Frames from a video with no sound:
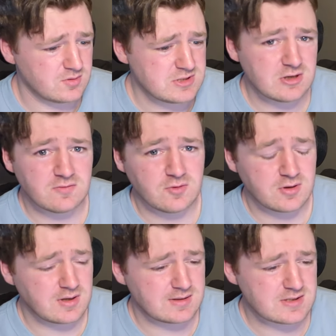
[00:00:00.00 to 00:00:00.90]
cheer
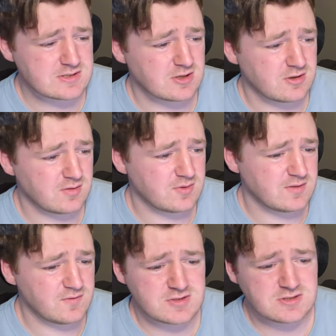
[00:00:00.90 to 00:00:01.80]
for at the start when I
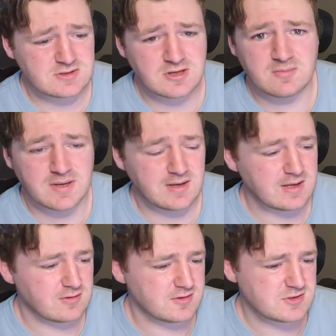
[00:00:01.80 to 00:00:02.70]
first started my
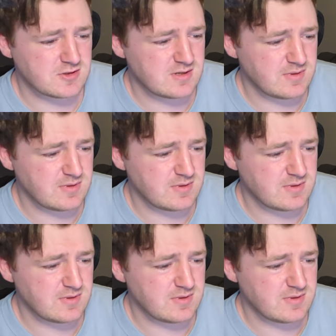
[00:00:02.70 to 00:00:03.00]
NRL journey,